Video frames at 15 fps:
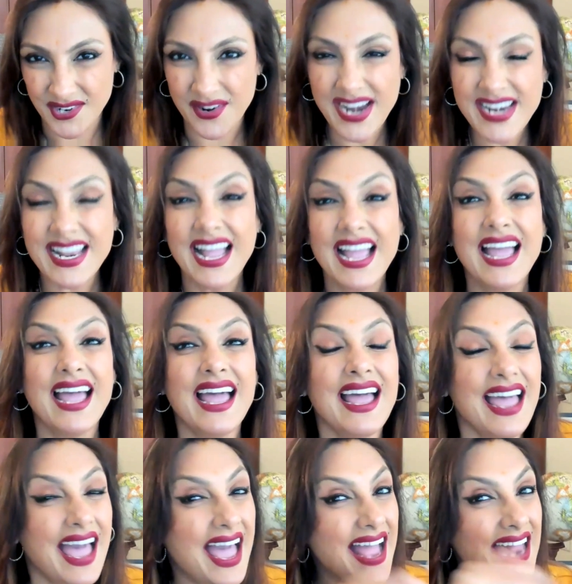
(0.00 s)
All right,
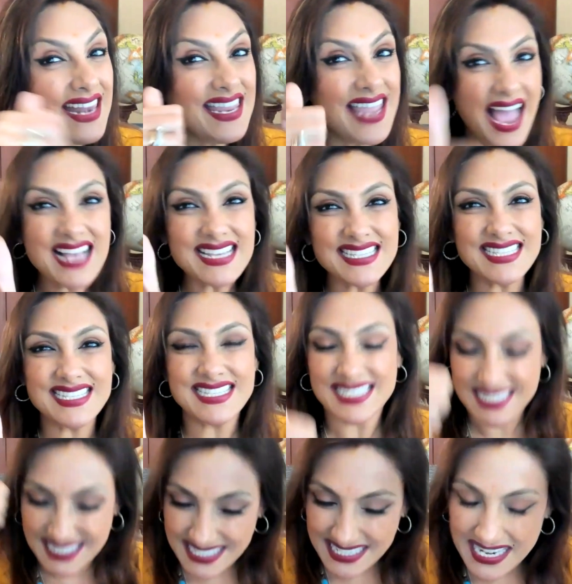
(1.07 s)
and yes,